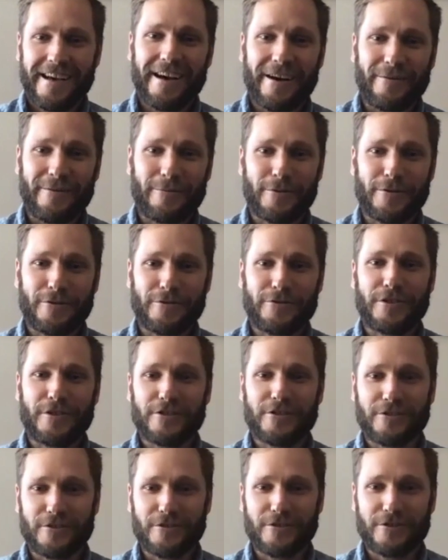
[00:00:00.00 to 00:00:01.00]
uh, with her
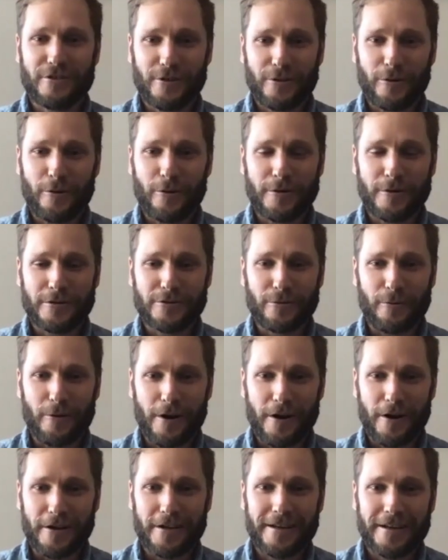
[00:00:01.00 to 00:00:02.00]
sister still going to
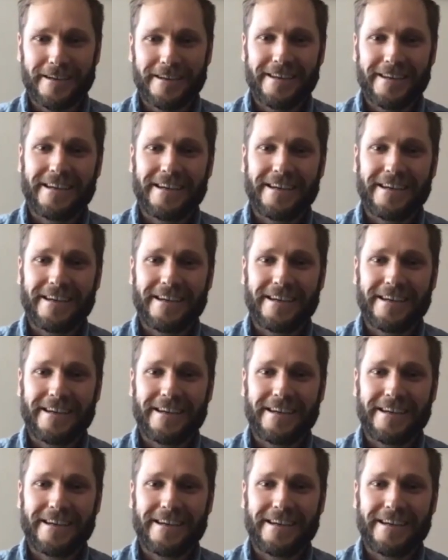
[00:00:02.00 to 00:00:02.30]
work.